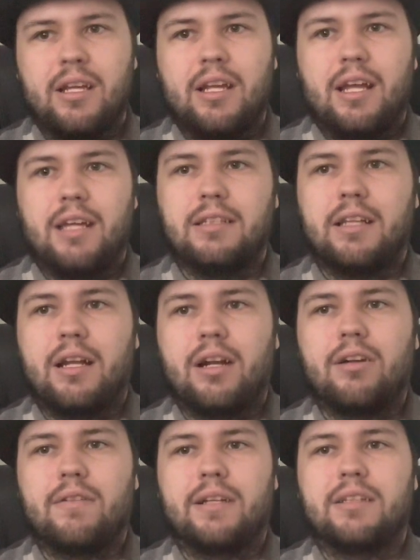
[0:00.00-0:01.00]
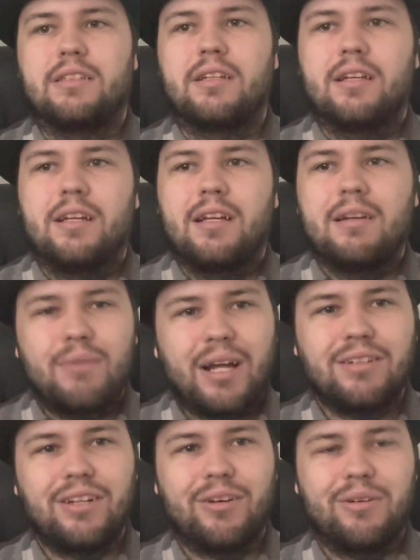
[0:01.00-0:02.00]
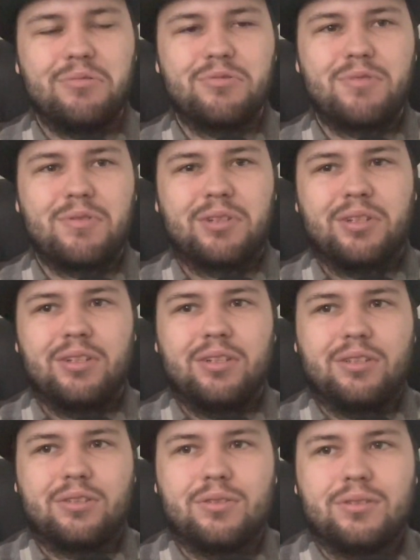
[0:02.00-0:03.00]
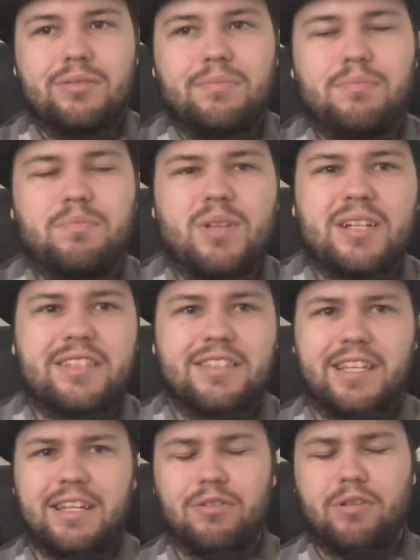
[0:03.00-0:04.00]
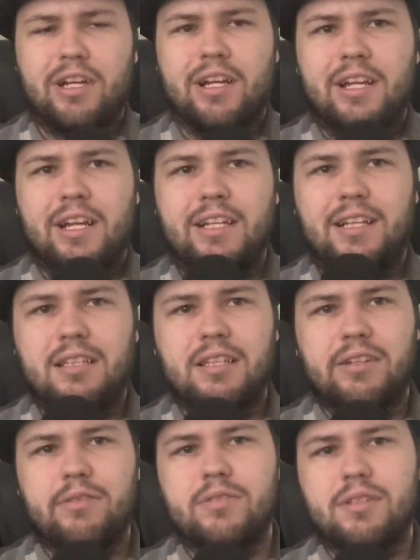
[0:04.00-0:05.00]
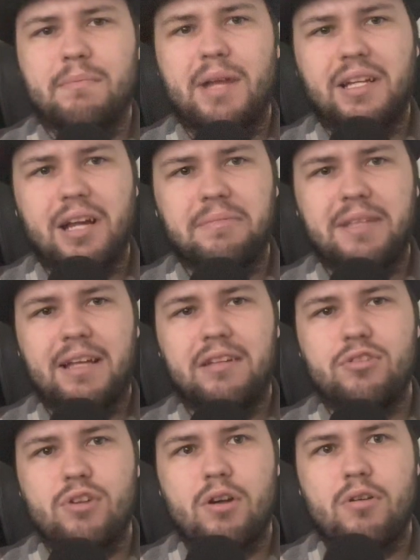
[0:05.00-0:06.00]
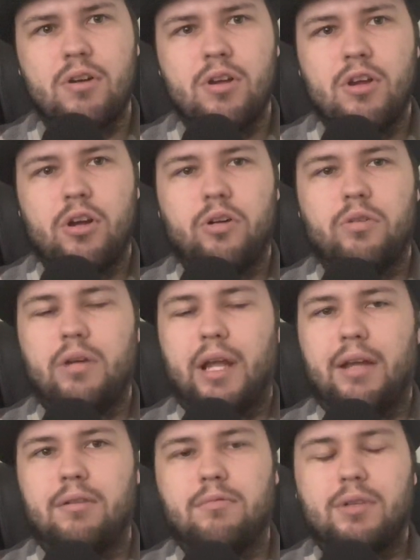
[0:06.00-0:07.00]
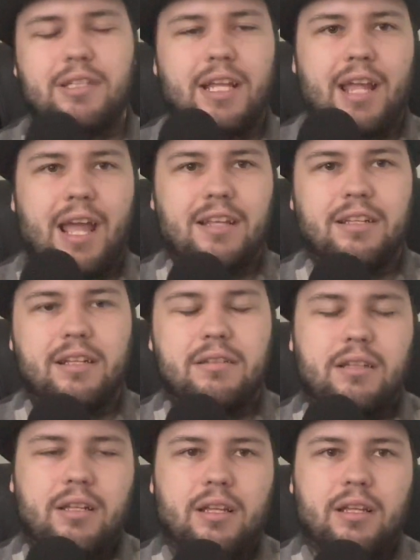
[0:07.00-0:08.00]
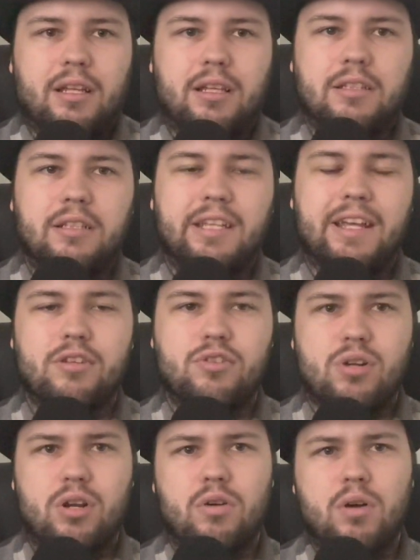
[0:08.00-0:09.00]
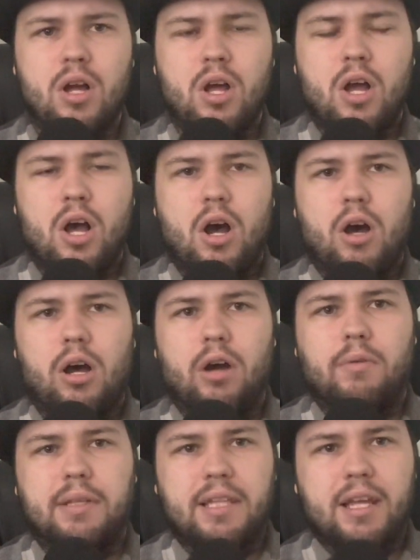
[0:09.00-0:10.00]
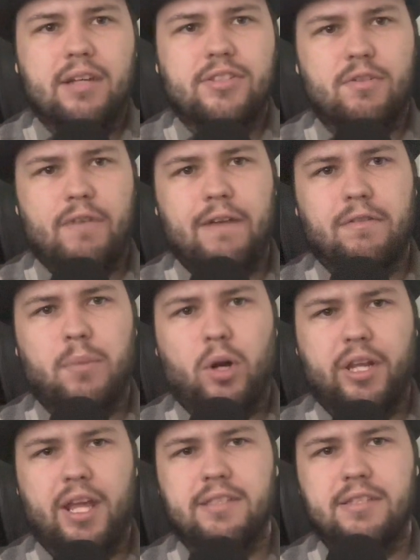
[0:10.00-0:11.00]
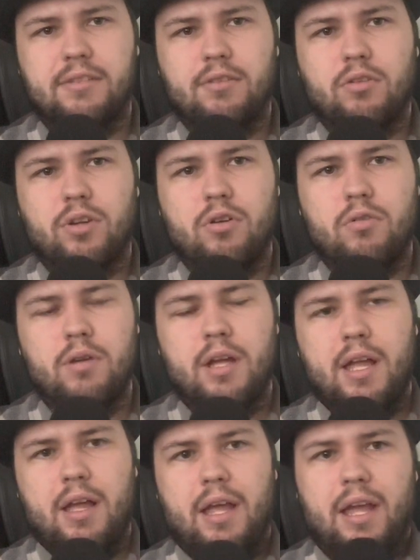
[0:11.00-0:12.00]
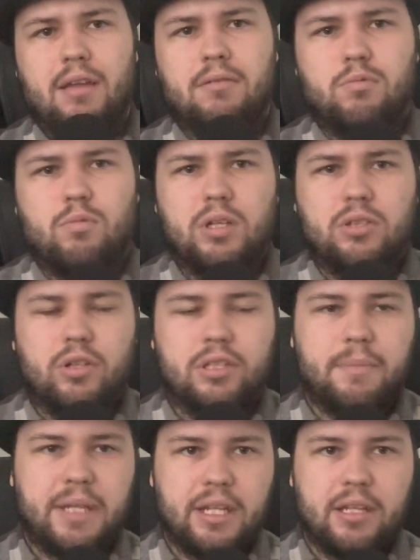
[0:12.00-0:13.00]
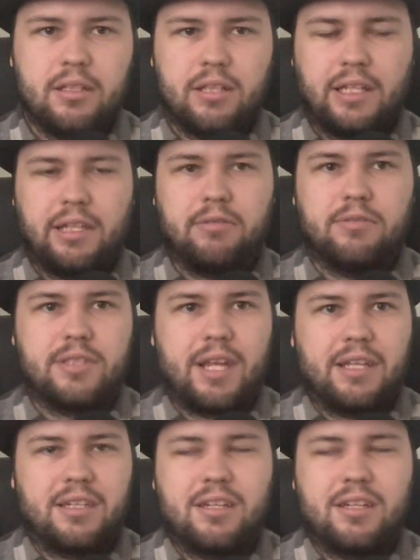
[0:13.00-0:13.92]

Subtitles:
in there, and I don't know, it was really cool. Plus the scenery that they used to make up that intro. And when they ended the intro with the Survivor Marquesas logo, and what looked to be like, it was like